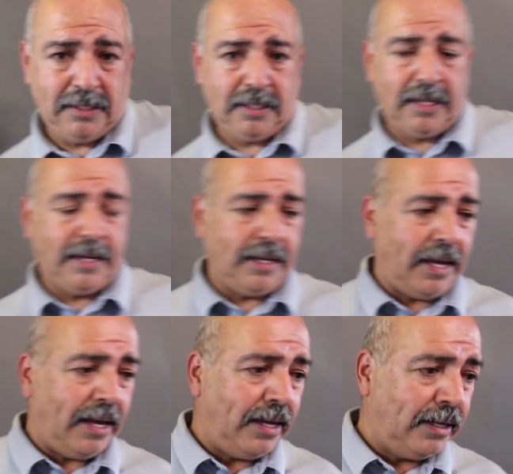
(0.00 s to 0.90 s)
Yeah,
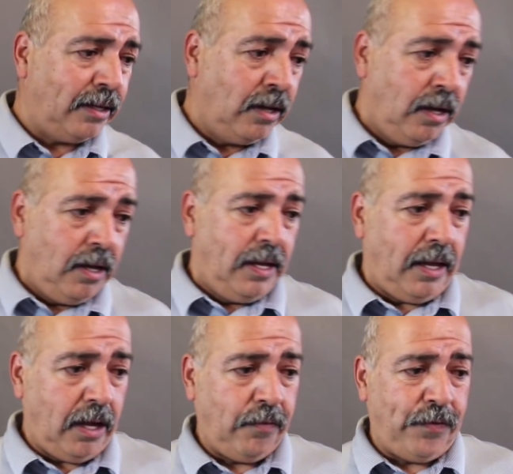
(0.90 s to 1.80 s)
and
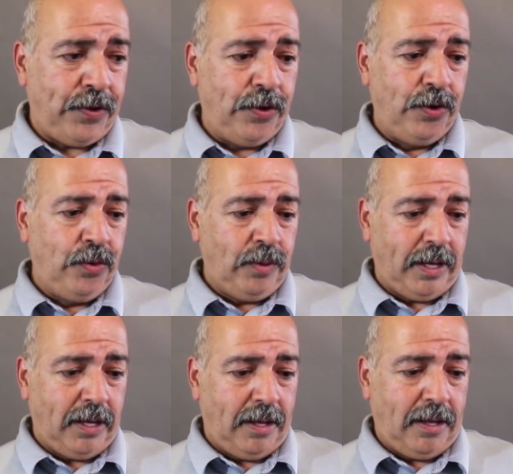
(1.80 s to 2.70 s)
if you
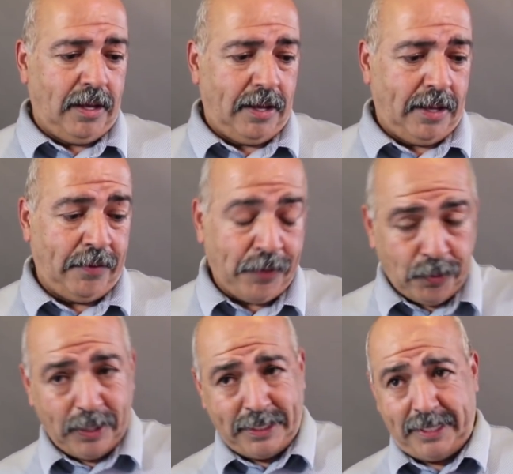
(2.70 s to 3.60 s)

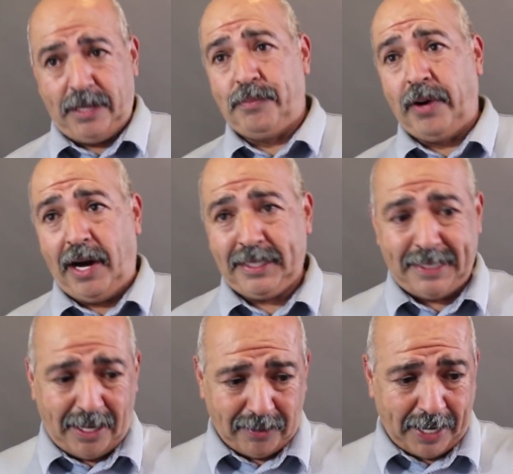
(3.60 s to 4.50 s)
would have sent a box
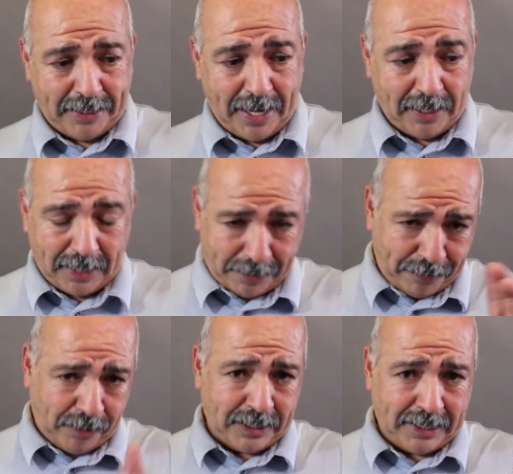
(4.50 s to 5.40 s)
out like that, like
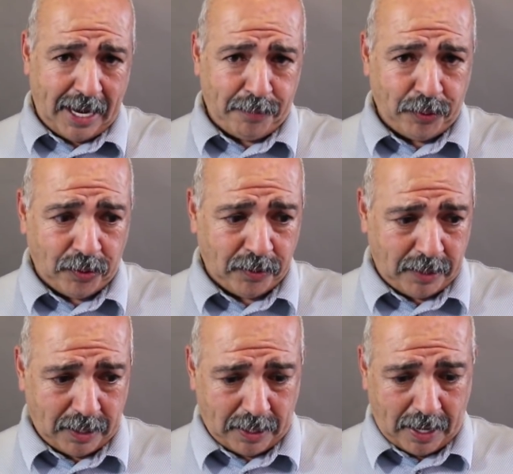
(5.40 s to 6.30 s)
for example,
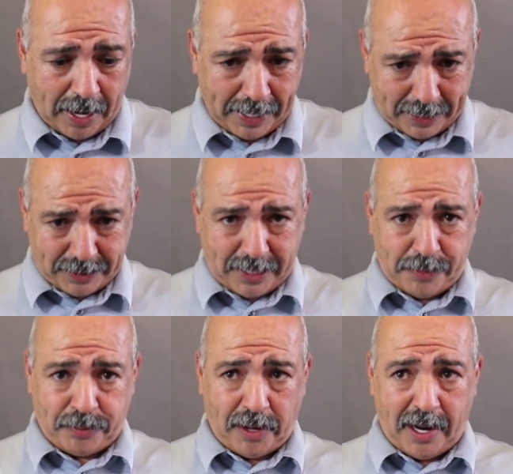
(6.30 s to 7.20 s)
I had sent
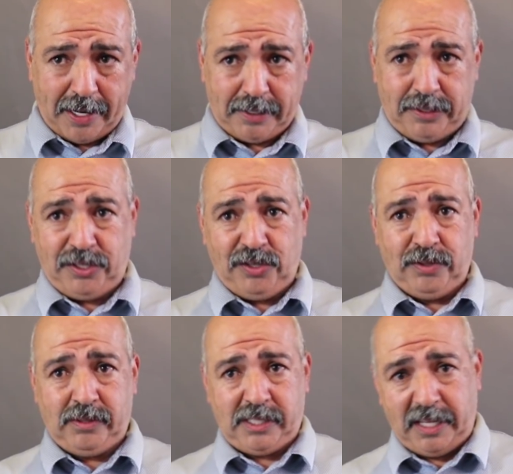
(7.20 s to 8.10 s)
product to
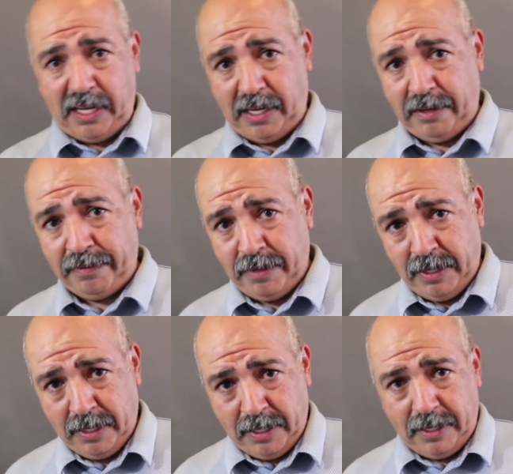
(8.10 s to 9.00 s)
Steve
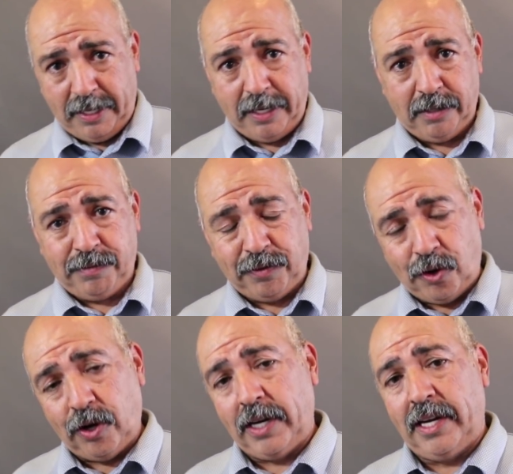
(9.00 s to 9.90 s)
in
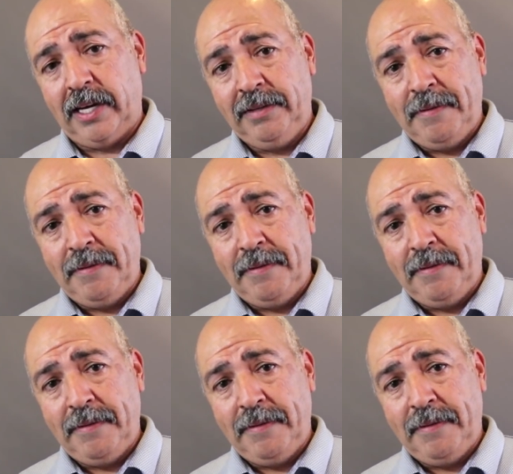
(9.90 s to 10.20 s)
Florida,